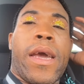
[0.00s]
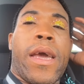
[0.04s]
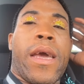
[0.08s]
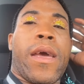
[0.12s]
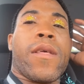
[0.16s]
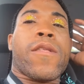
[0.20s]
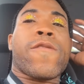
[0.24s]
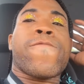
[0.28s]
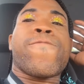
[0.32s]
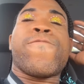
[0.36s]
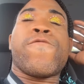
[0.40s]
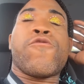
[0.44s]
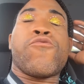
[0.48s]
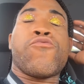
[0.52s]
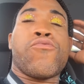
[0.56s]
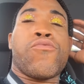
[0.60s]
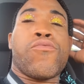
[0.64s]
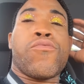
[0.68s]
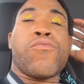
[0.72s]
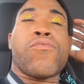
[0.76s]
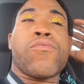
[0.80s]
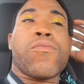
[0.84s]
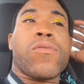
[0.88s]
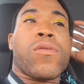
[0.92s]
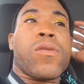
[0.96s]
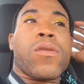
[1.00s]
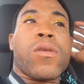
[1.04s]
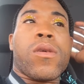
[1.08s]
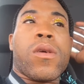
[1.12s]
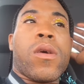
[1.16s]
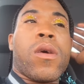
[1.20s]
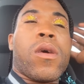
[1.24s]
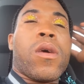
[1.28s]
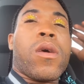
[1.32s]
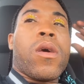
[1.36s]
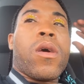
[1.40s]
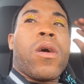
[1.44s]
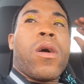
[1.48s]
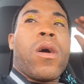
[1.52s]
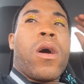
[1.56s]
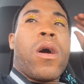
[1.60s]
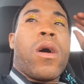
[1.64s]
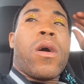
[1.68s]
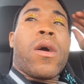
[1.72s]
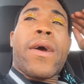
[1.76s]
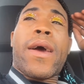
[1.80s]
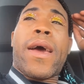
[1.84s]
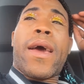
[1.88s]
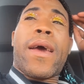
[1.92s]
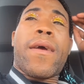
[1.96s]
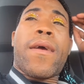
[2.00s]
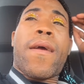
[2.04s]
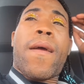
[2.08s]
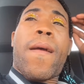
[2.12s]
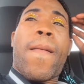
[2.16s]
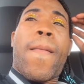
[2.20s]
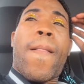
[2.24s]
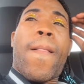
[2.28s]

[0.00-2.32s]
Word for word: ass fool. Okay?